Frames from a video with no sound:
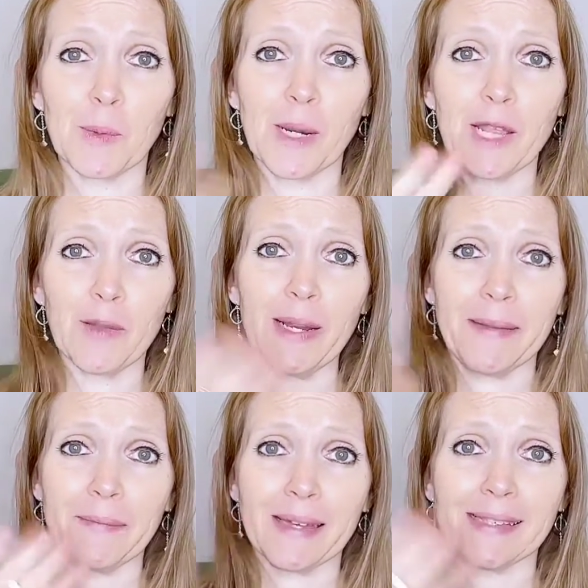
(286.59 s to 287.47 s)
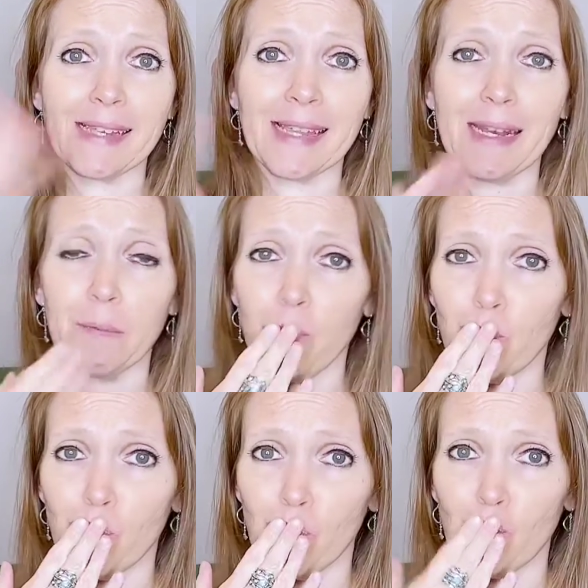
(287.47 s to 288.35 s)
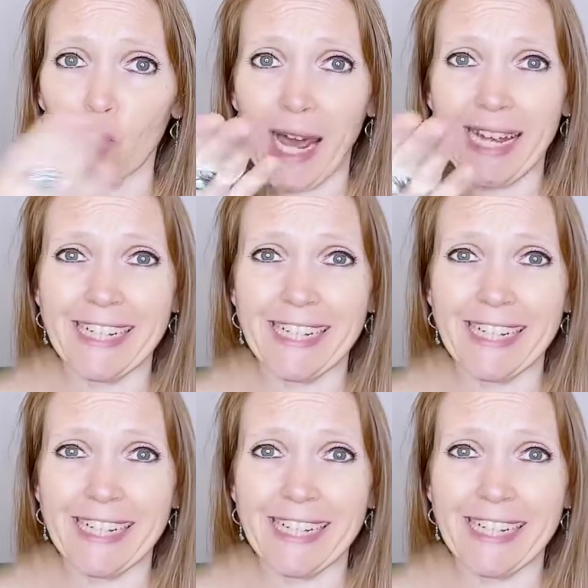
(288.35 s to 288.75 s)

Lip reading: 23. I'll see you then. Mwah.